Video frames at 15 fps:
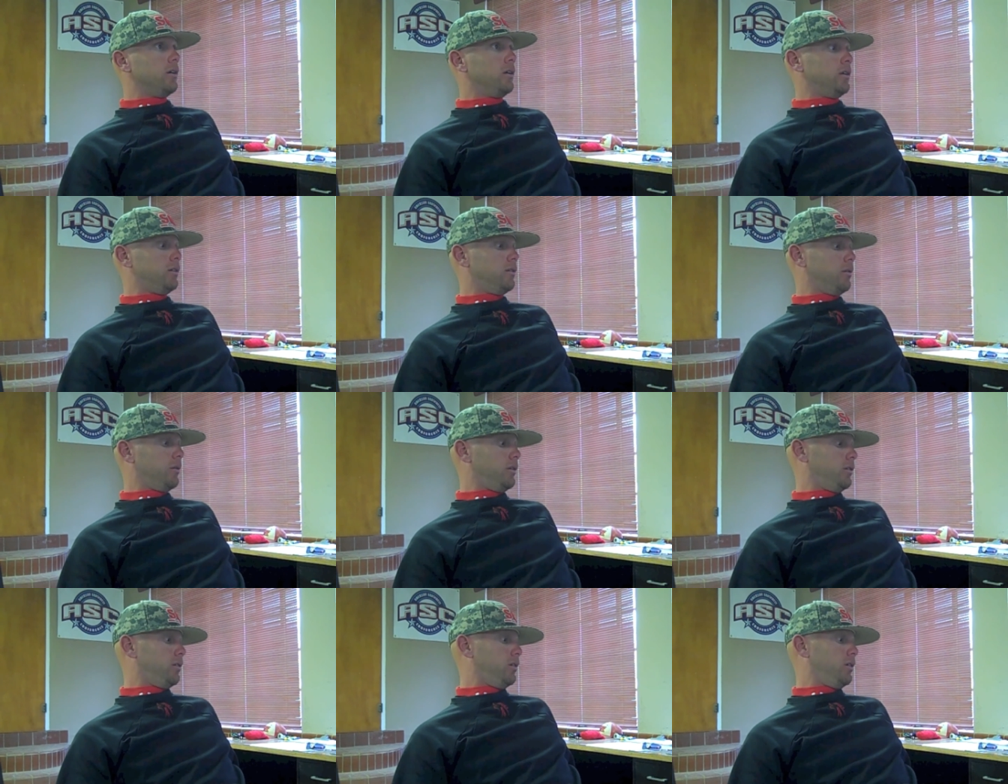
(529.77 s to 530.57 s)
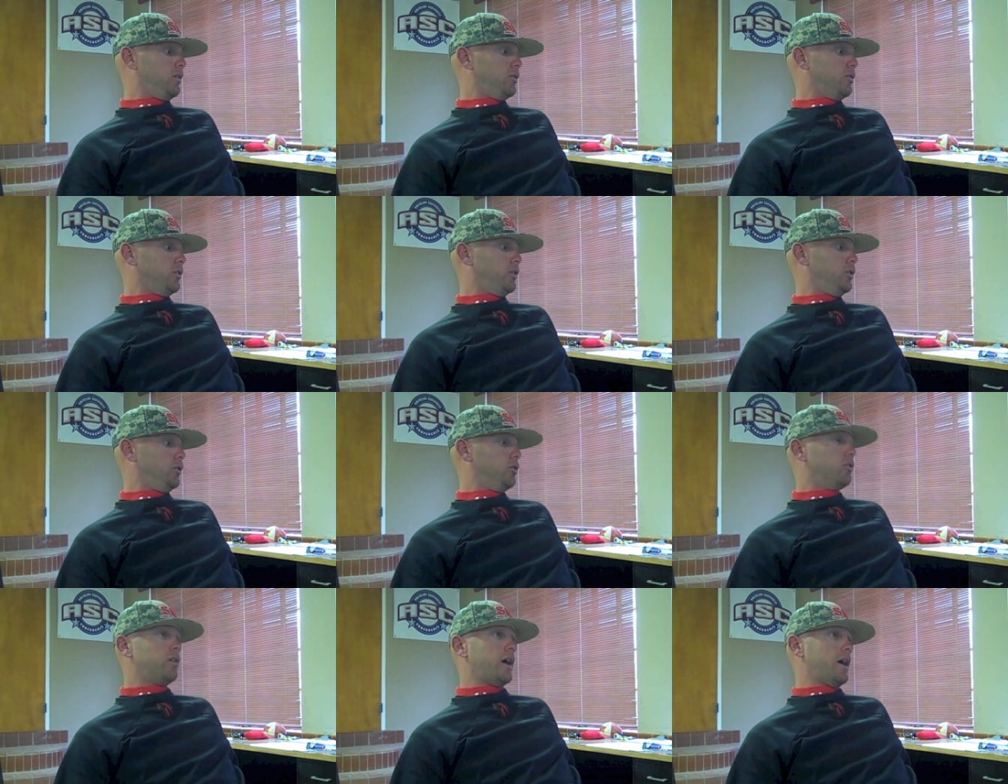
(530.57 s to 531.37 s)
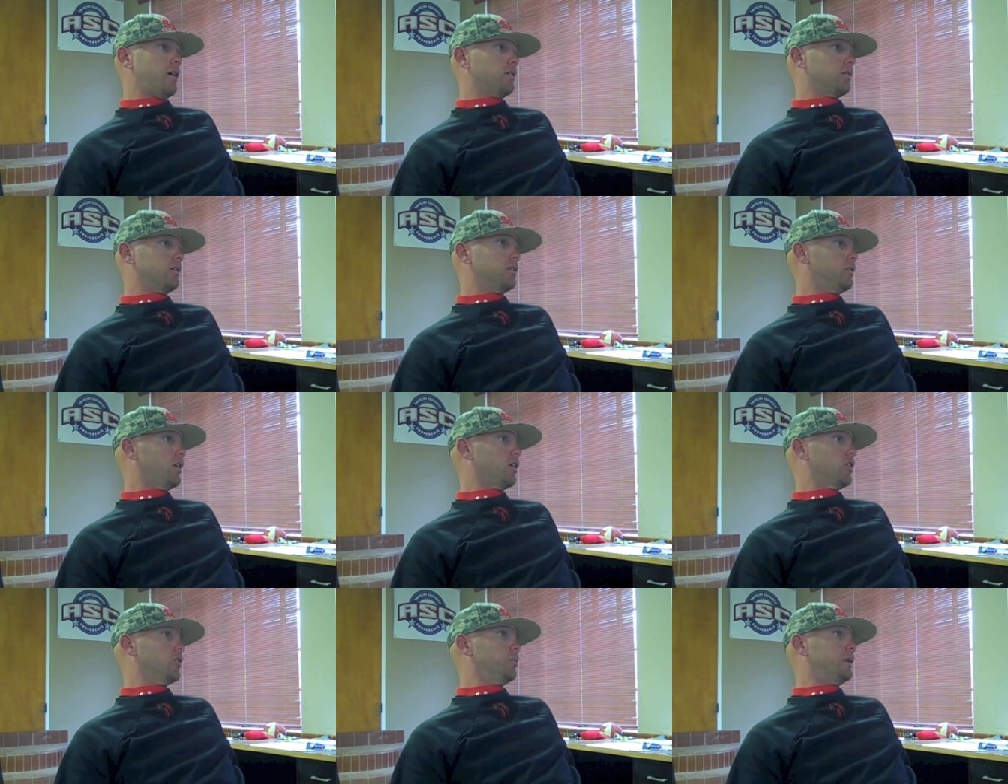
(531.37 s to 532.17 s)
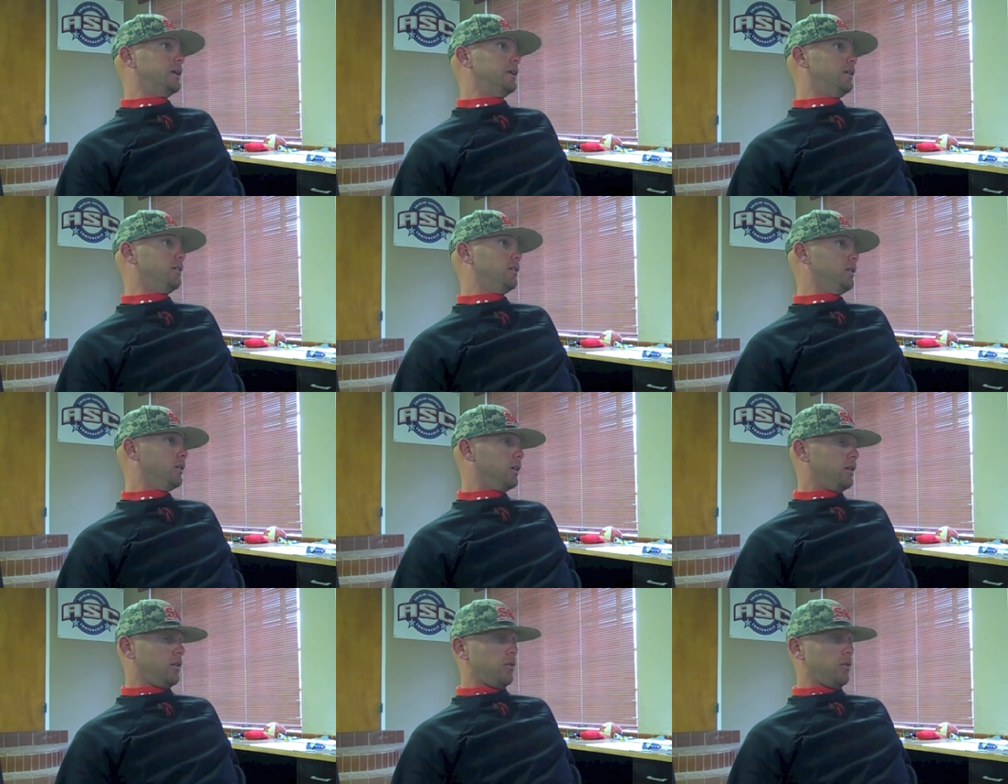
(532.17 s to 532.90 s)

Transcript: It is a huge task. It's not going to be easy.